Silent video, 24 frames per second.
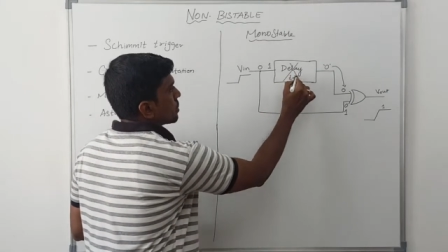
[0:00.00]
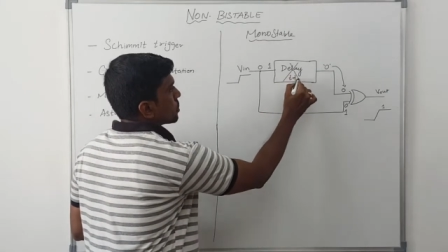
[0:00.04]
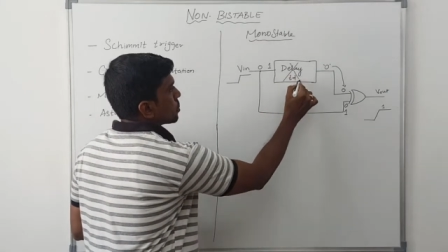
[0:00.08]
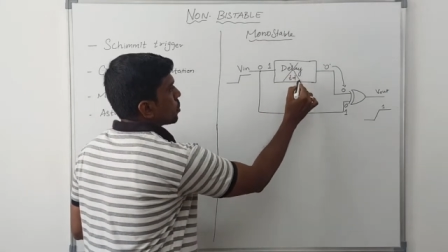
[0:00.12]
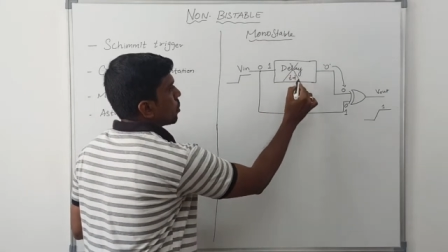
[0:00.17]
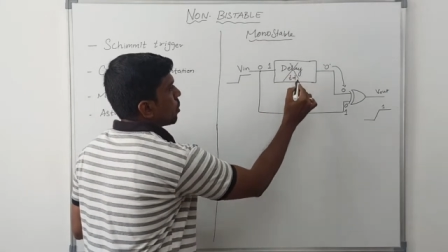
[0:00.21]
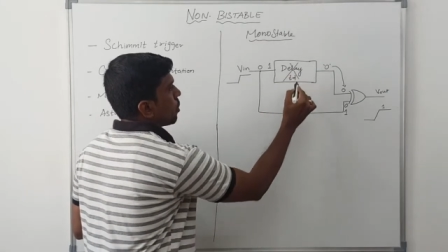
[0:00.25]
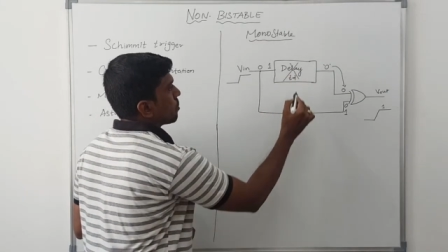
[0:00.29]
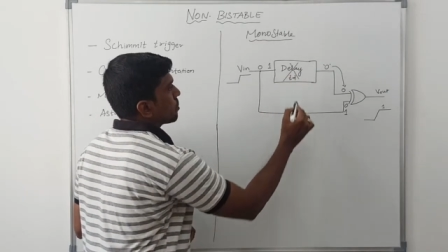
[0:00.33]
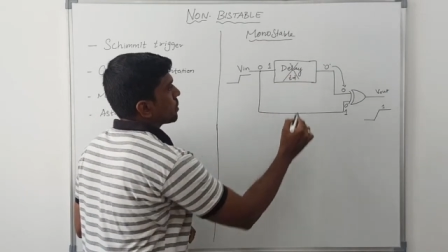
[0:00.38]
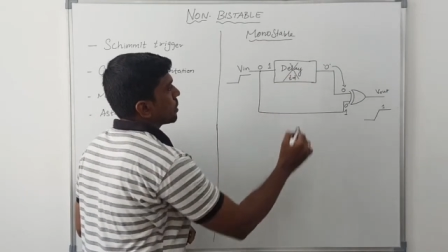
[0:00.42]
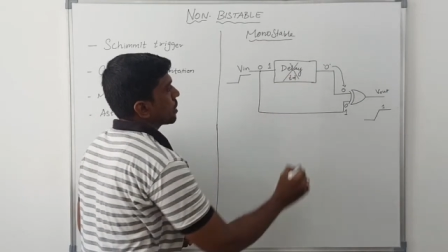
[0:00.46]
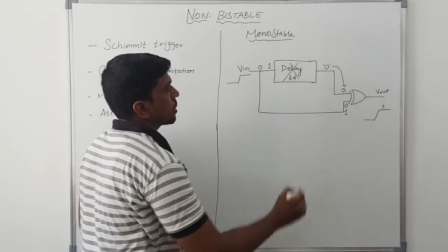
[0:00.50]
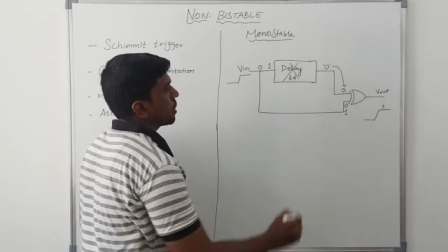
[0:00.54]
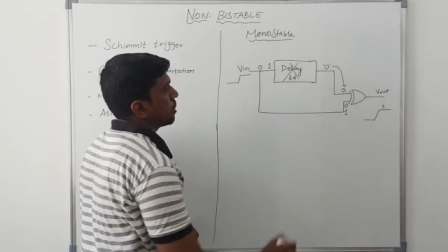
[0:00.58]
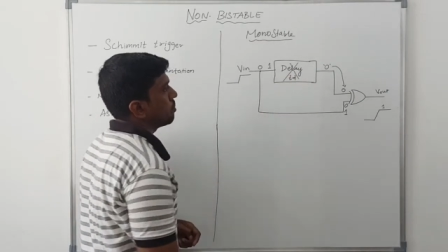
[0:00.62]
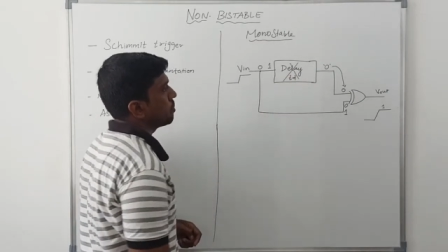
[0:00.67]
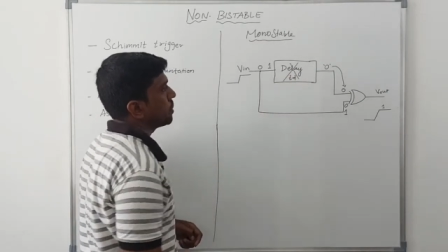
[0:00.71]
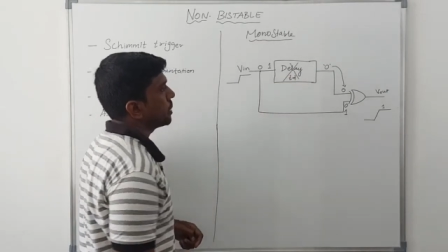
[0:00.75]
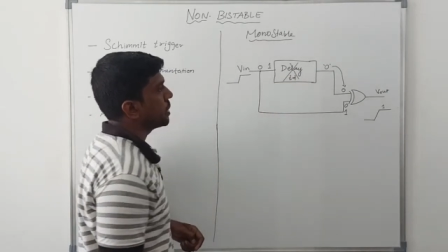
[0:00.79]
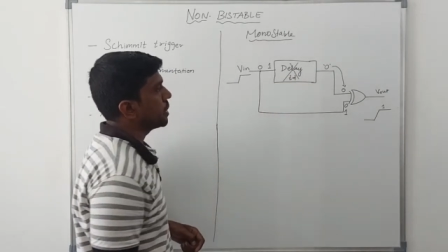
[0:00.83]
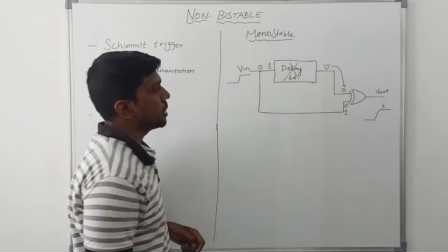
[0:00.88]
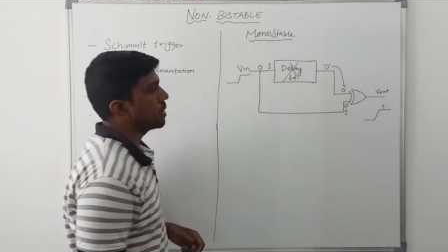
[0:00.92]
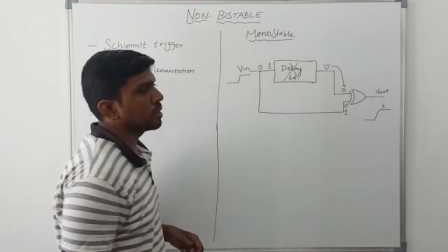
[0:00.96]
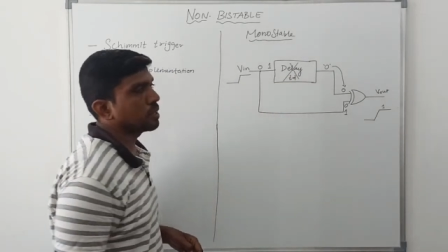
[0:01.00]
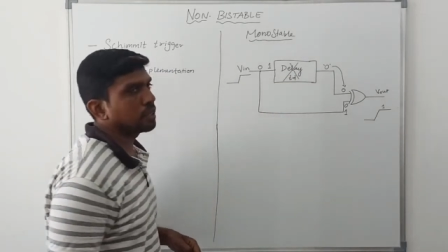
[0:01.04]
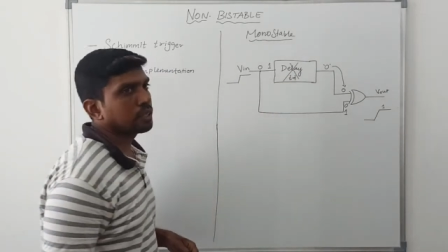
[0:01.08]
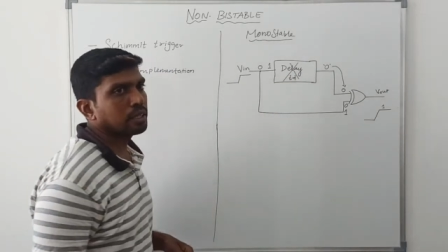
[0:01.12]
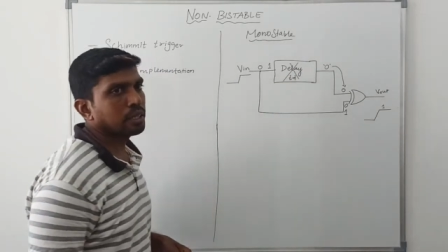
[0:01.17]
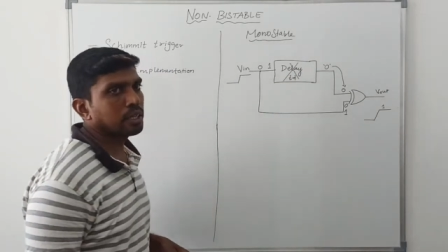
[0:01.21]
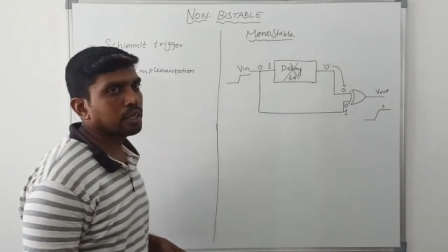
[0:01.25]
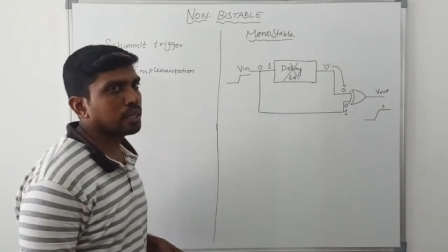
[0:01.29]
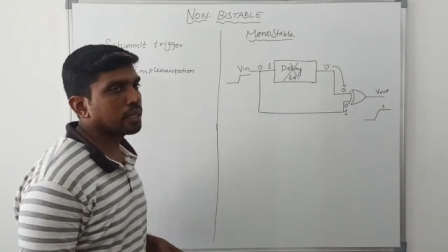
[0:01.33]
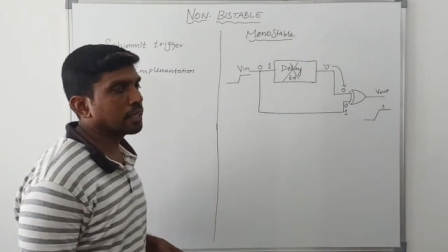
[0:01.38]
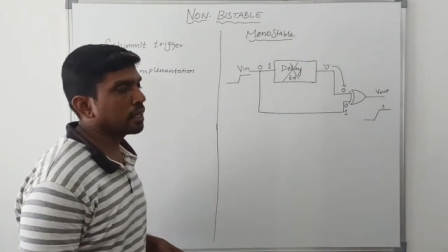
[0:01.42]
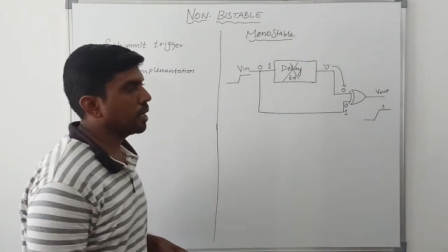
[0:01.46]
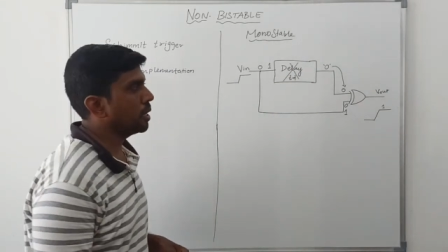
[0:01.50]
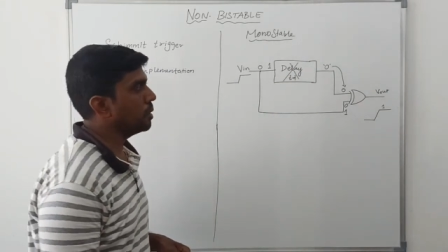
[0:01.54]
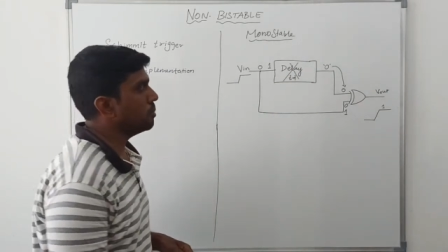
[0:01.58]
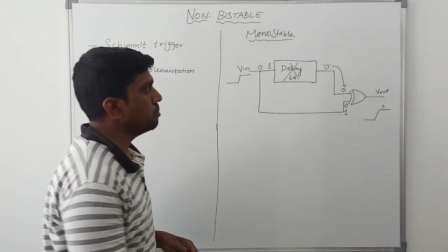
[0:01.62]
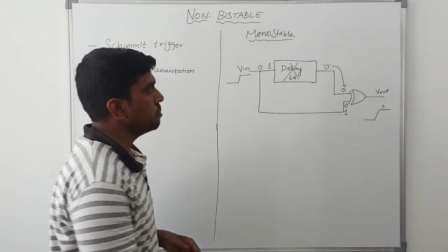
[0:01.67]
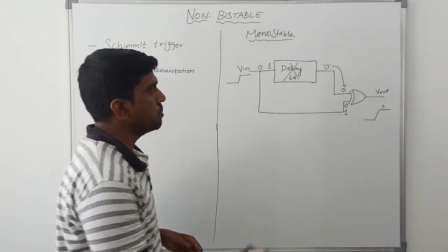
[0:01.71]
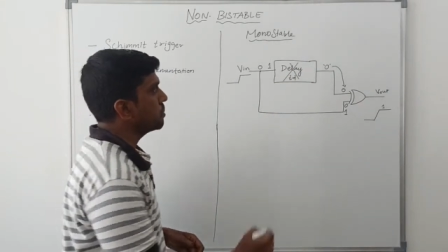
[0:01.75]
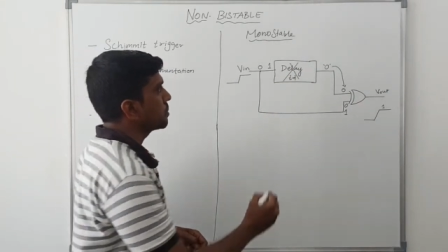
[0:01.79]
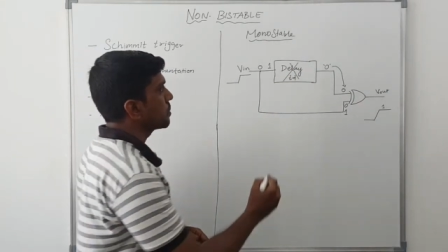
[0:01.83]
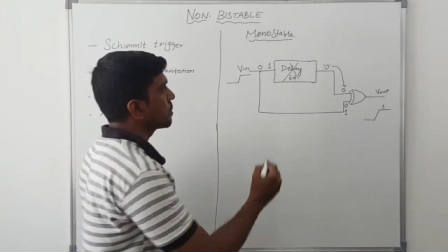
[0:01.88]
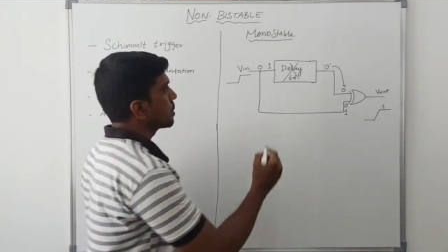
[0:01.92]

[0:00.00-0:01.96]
So after completing the delay time,